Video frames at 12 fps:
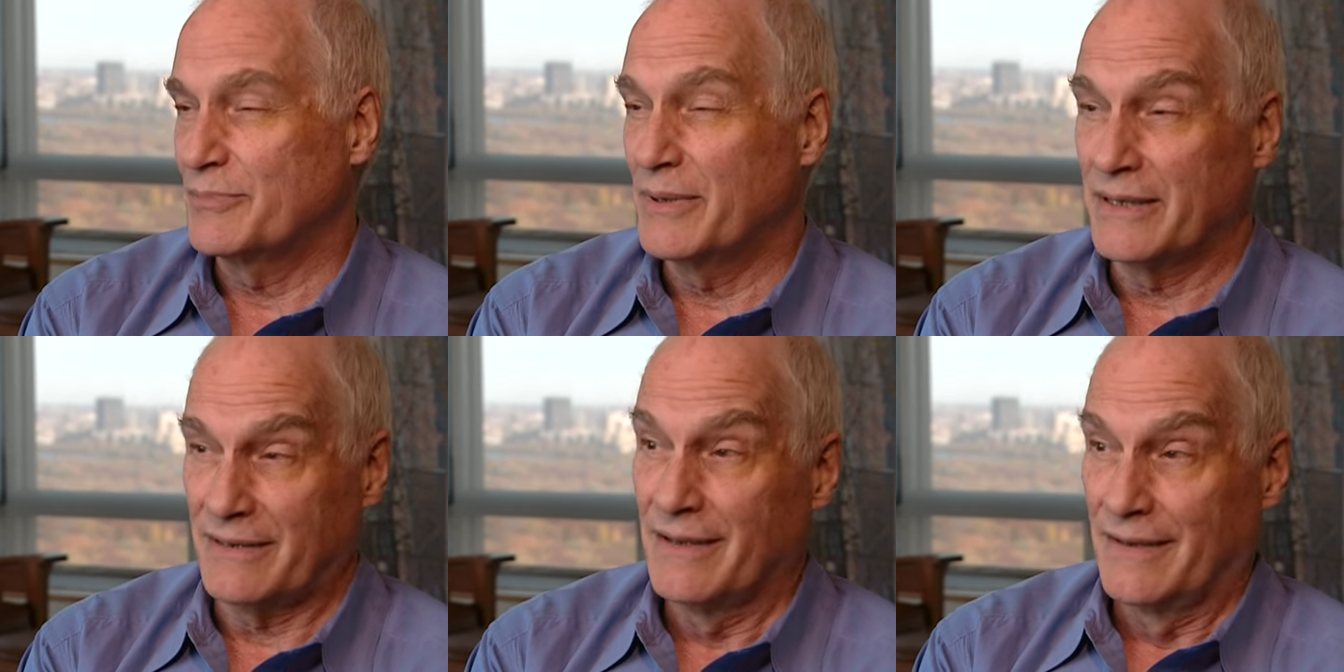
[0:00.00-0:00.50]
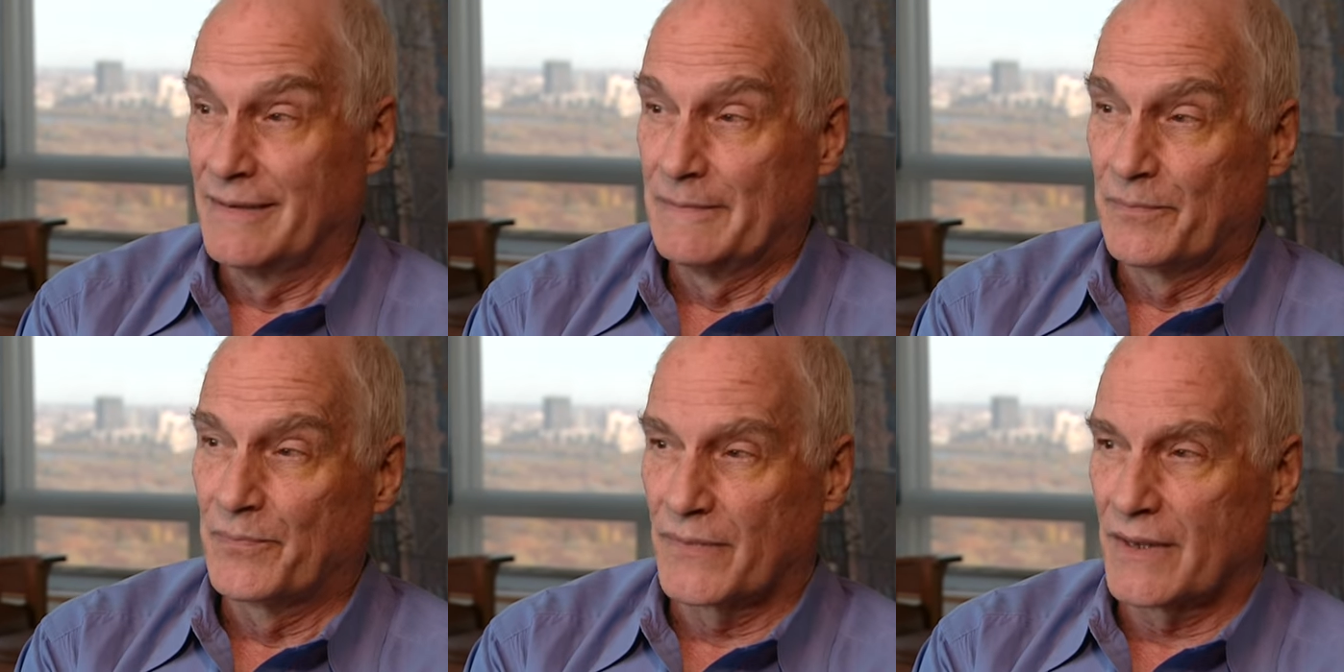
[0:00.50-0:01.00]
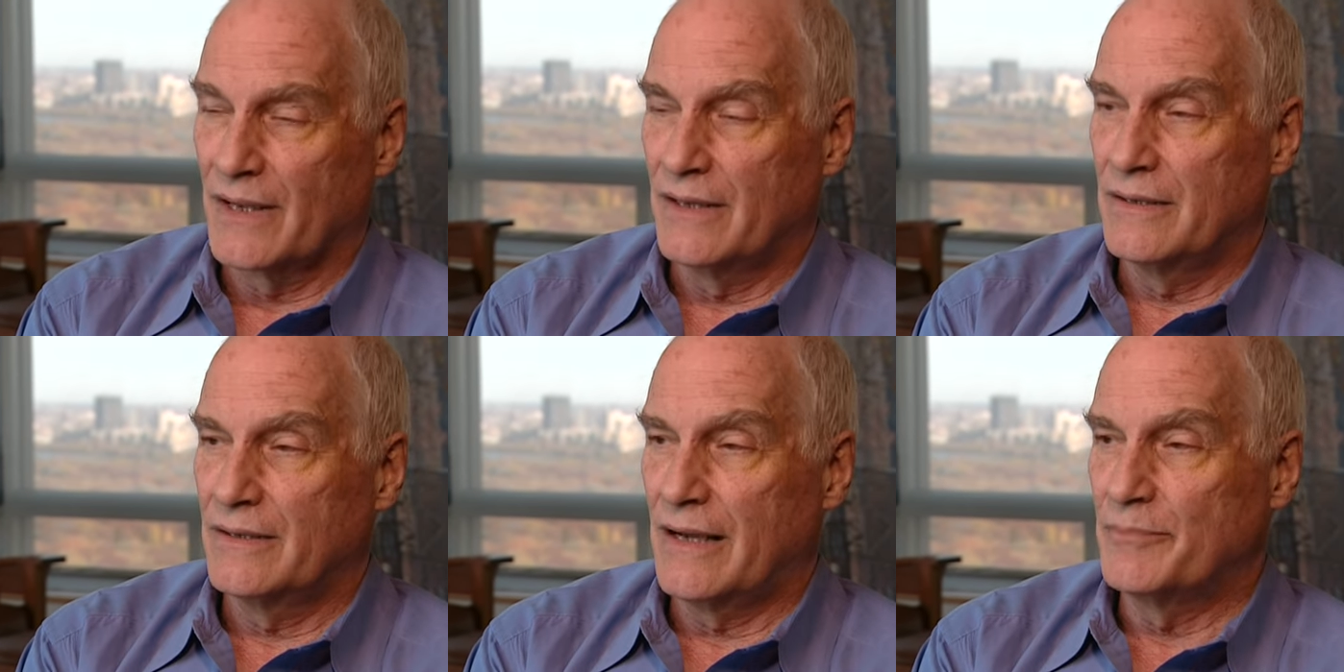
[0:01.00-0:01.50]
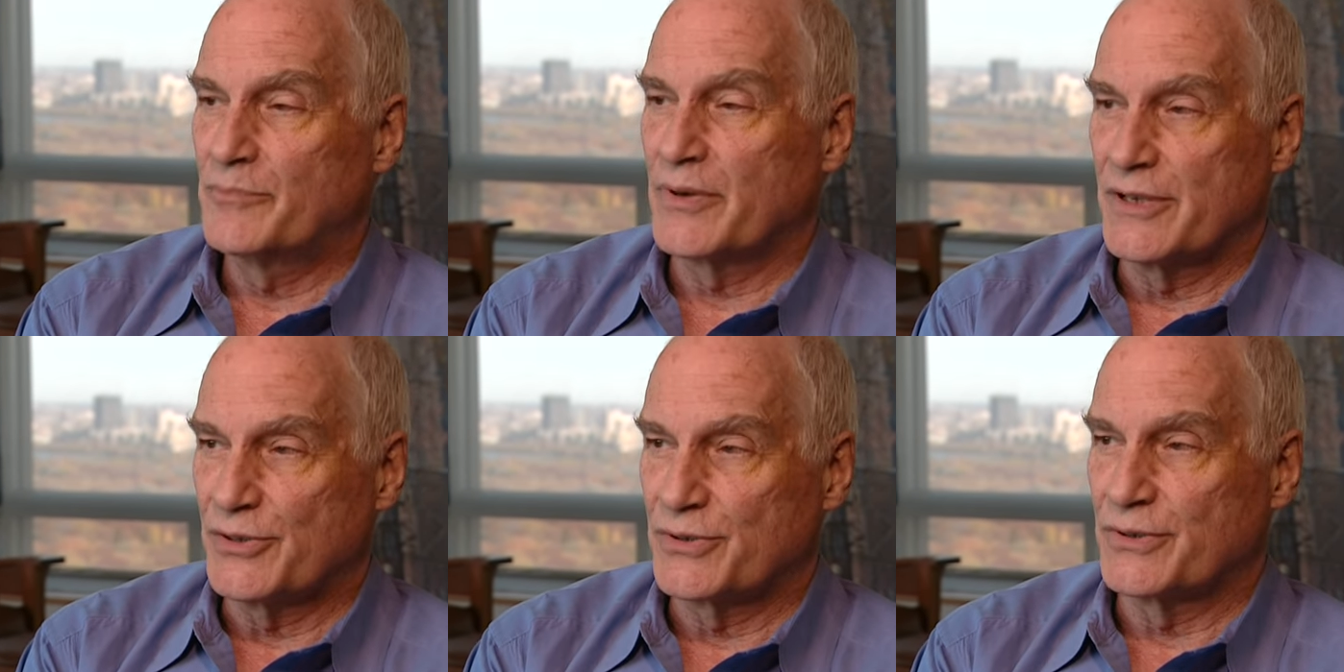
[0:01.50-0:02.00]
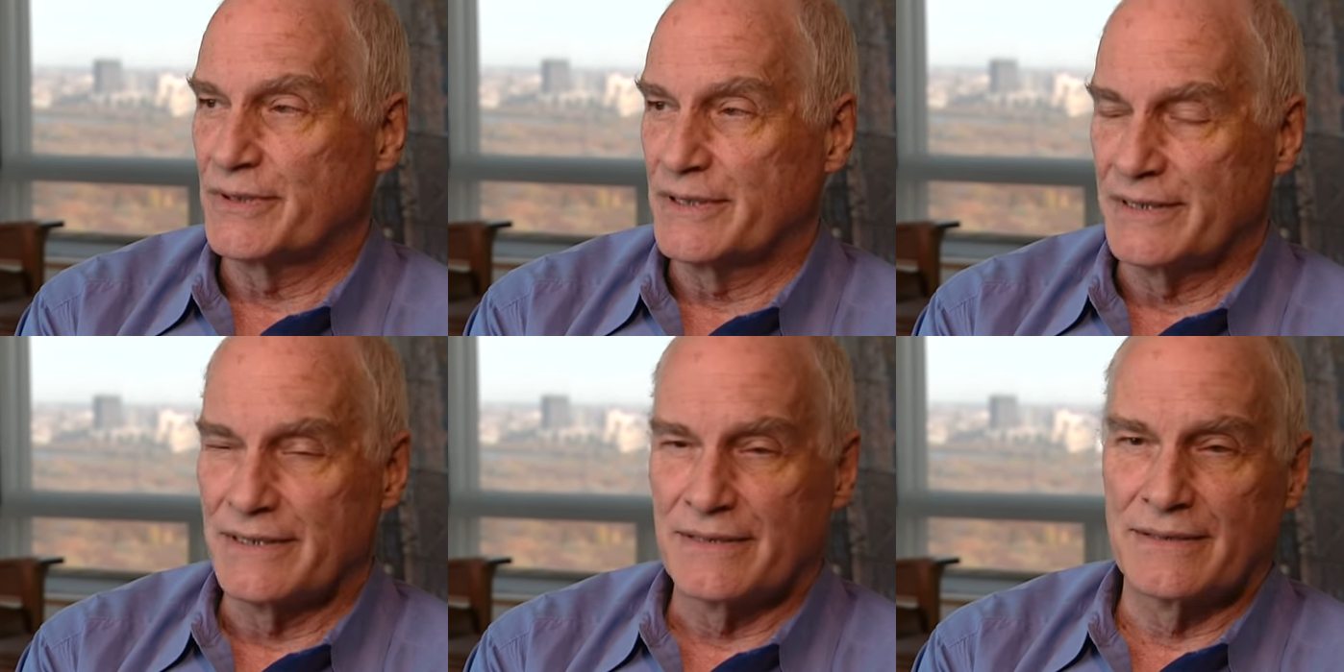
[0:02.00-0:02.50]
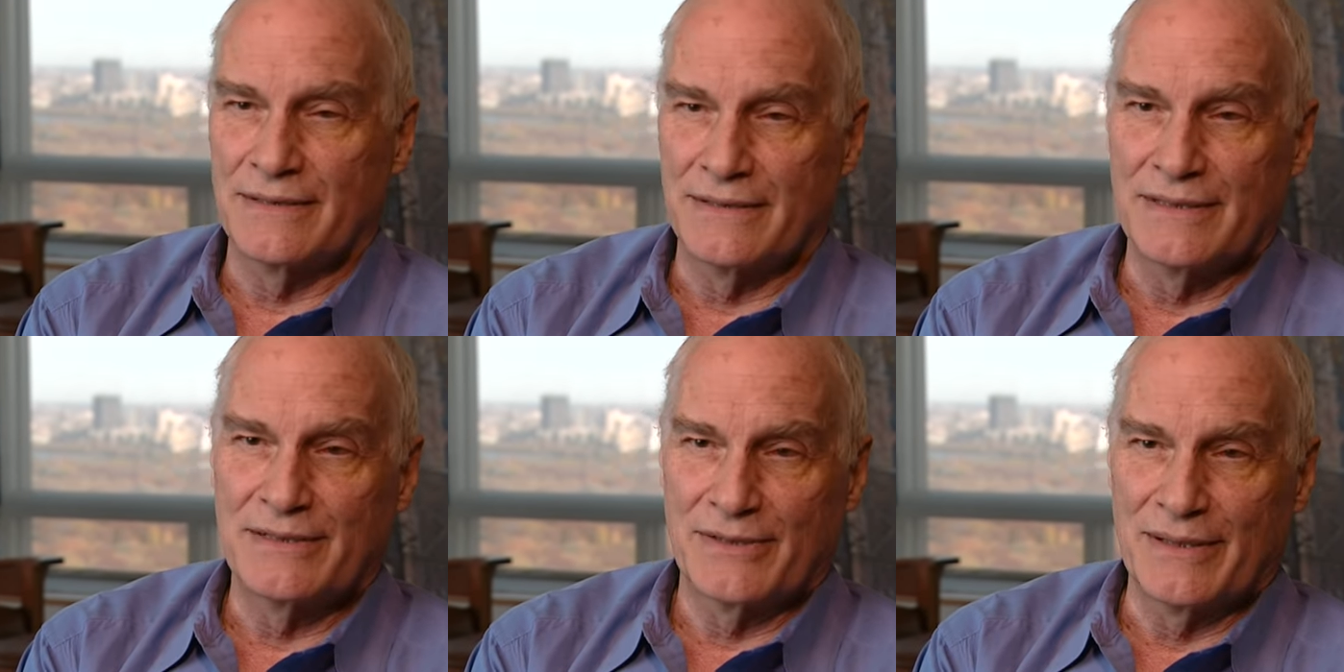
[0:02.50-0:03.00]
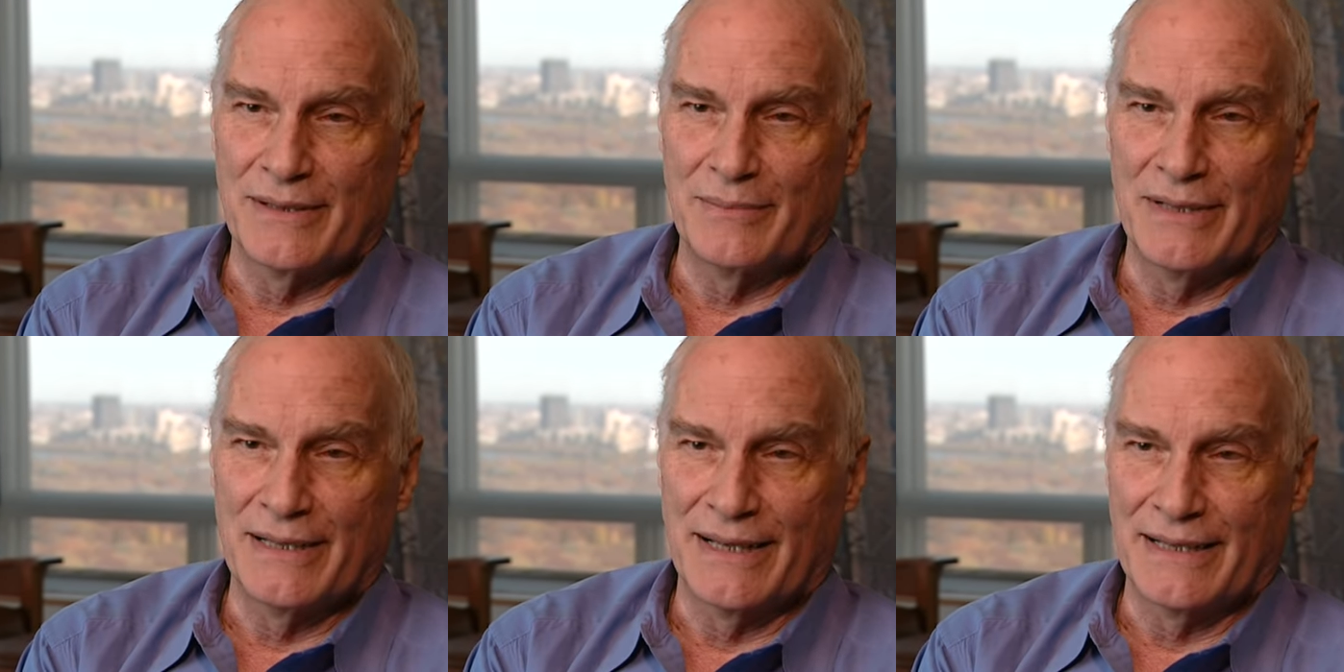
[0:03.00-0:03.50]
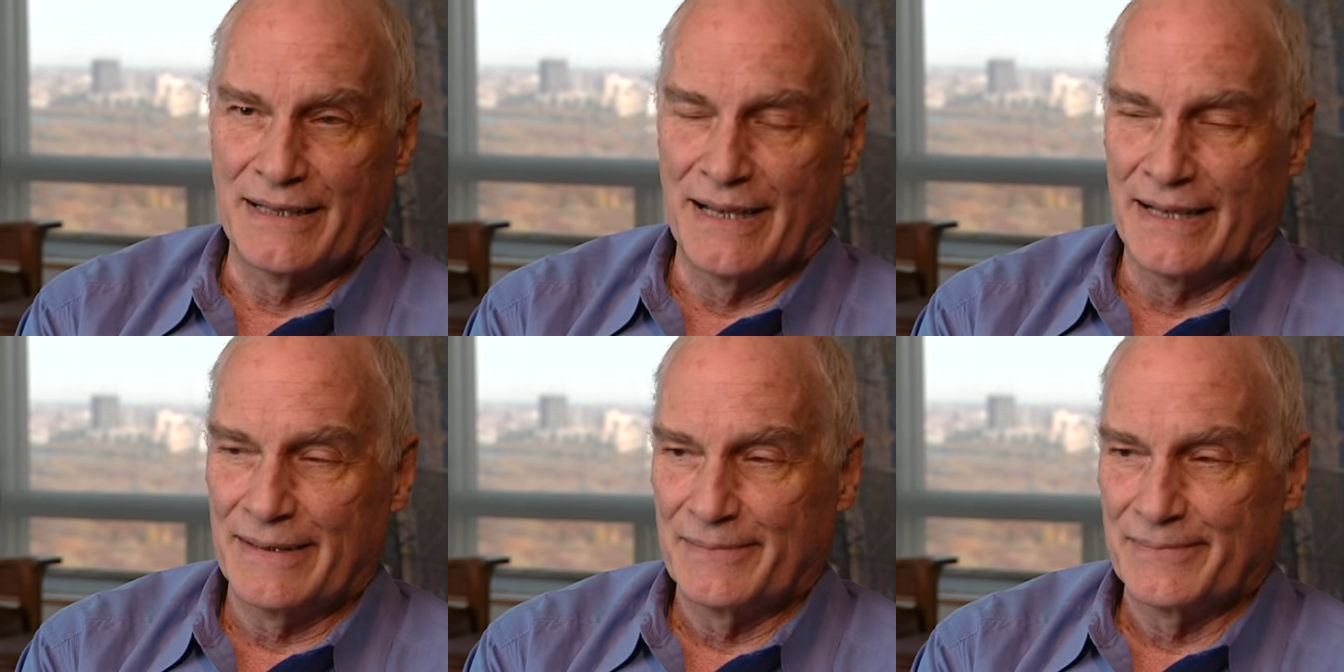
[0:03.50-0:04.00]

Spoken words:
But I'm pretty sure it's a little bit like that.